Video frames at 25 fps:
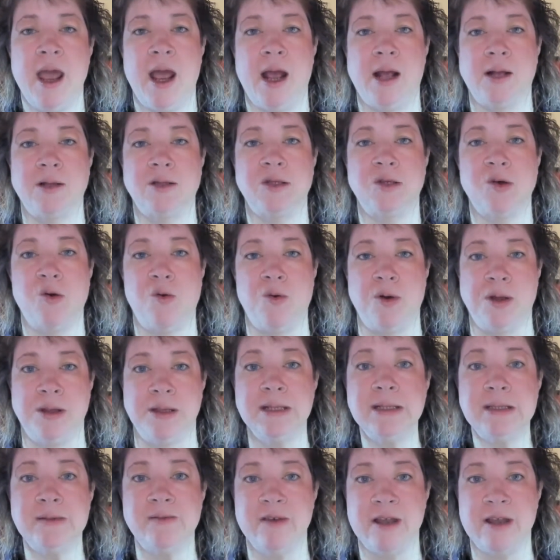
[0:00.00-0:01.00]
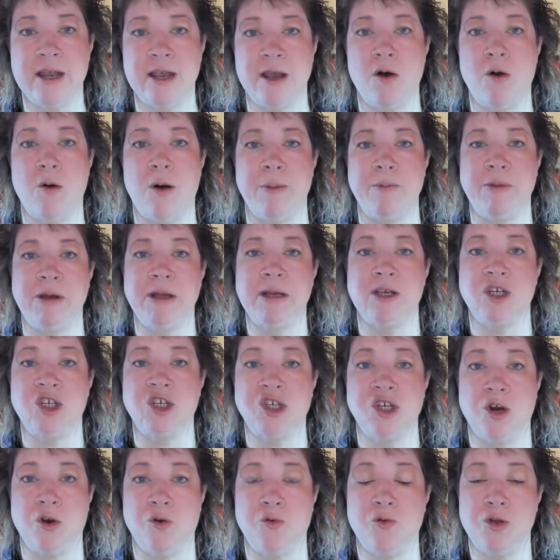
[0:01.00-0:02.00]
And so in this video, I'm going to
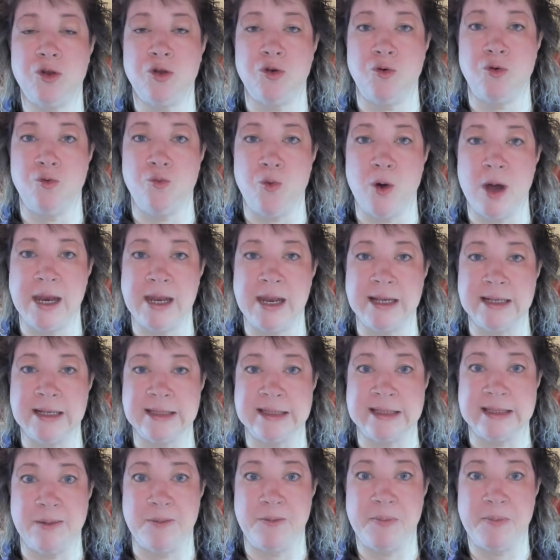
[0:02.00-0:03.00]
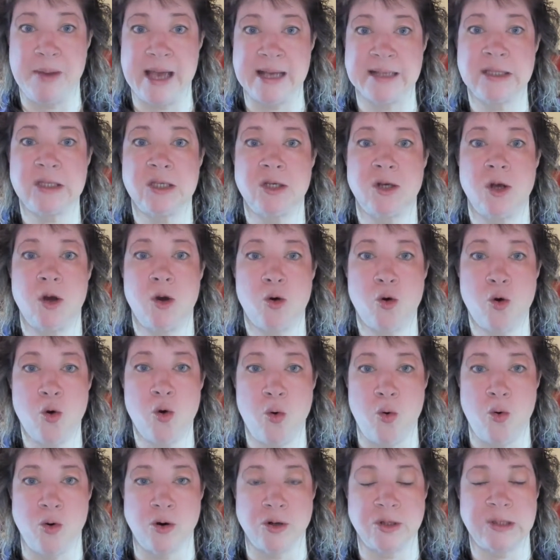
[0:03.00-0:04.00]
share with you what is the best
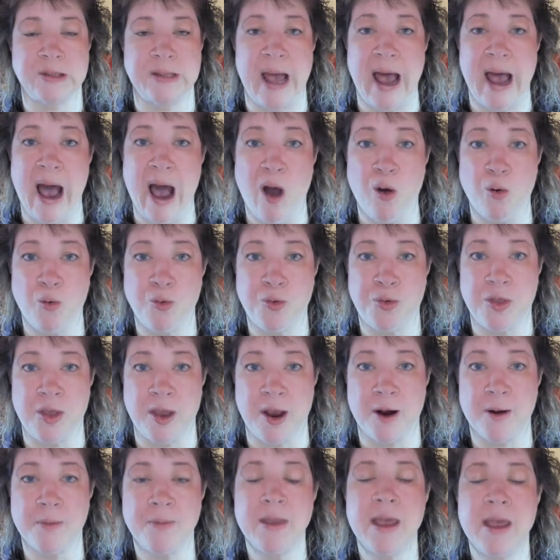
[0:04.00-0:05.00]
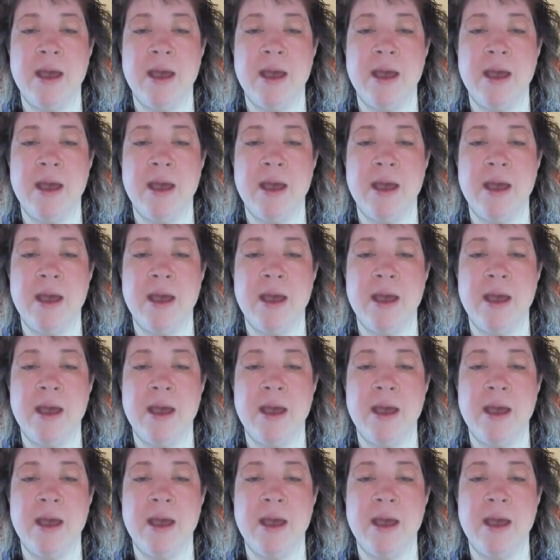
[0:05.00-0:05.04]
course out there.